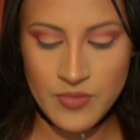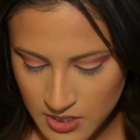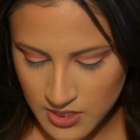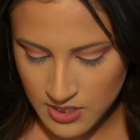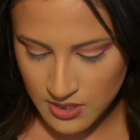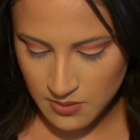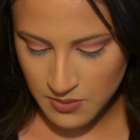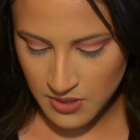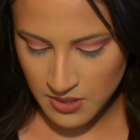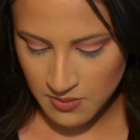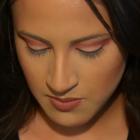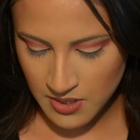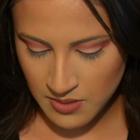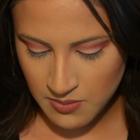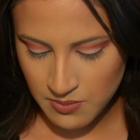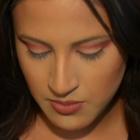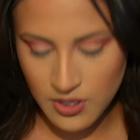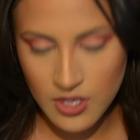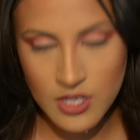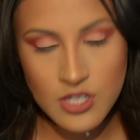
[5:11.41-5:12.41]
Dipping my
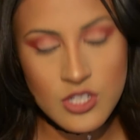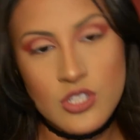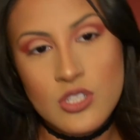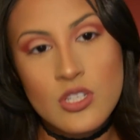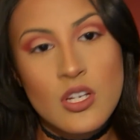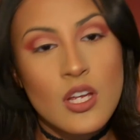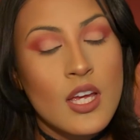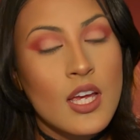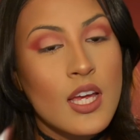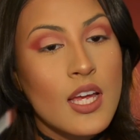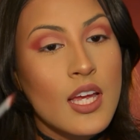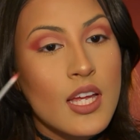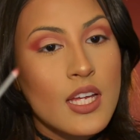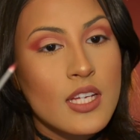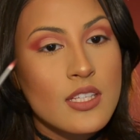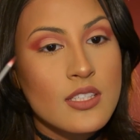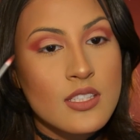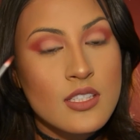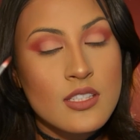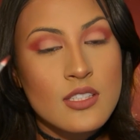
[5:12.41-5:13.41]
brush,
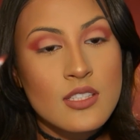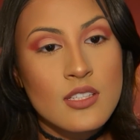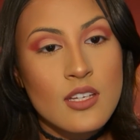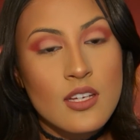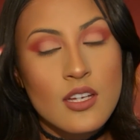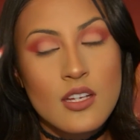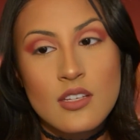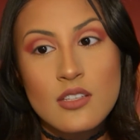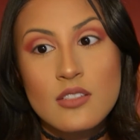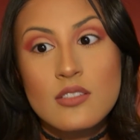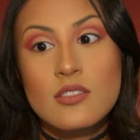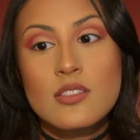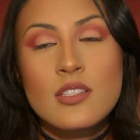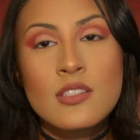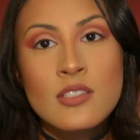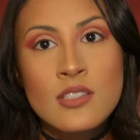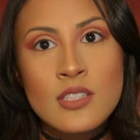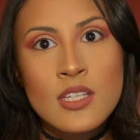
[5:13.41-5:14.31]
and since